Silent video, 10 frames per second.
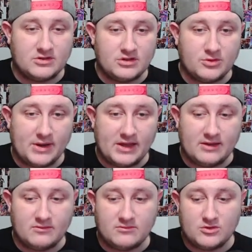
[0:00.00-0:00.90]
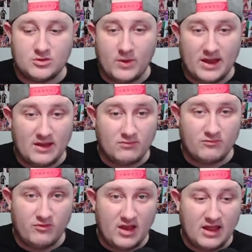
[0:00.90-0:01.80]
to 2020,
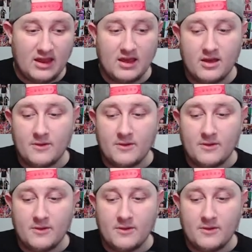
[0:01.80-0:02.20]
really.